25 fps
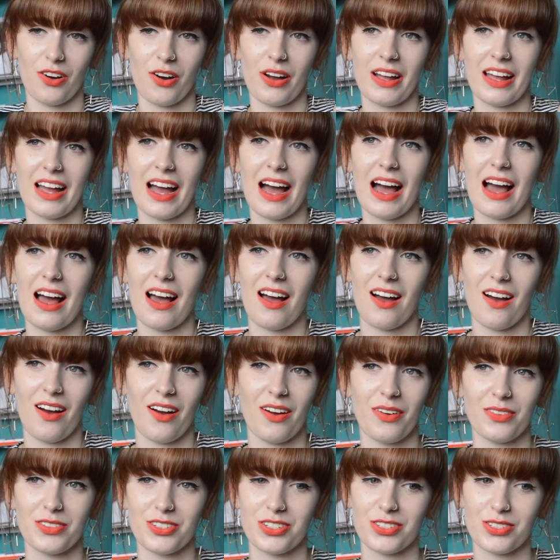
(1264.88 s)
I
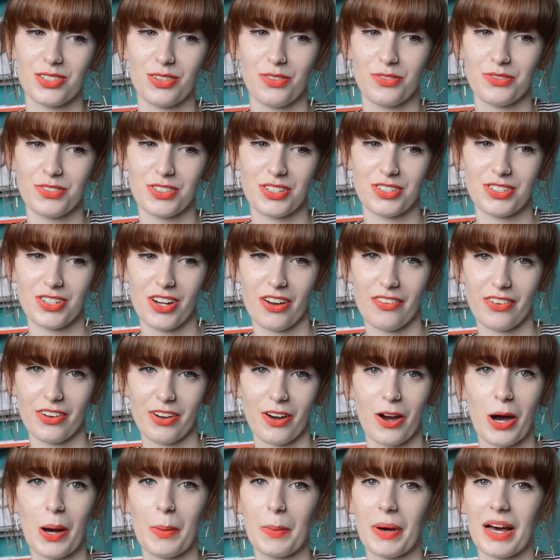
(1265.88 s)
just love Sundara
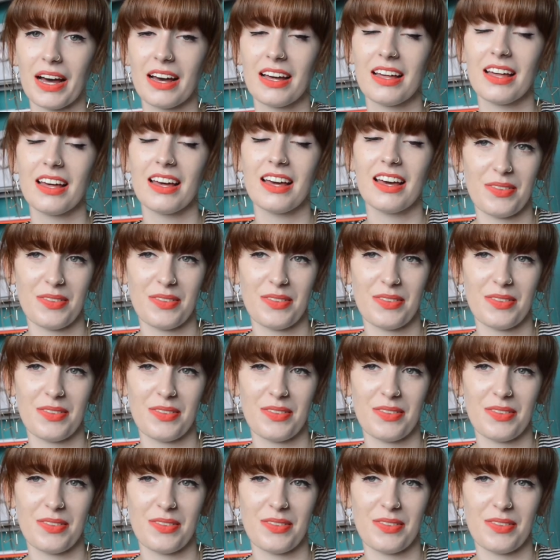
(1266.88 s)
Karma.